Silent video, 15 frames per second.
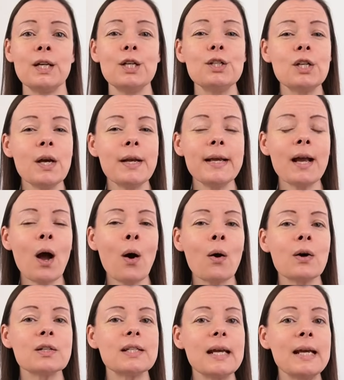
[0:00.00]
Turning
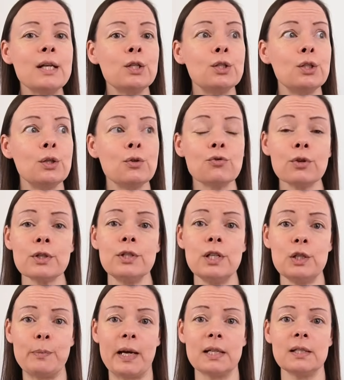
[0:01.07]
art into
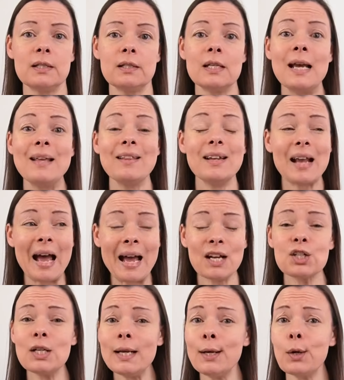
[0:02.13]
cross-stitch patterns that
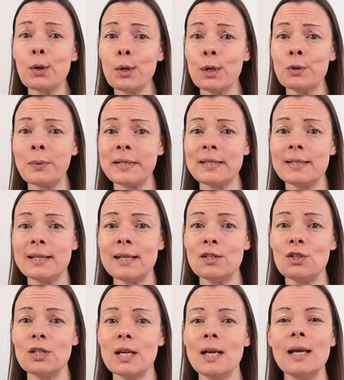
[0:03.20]
actually look good when
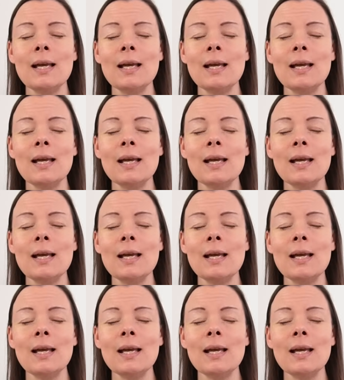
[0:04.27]
stitched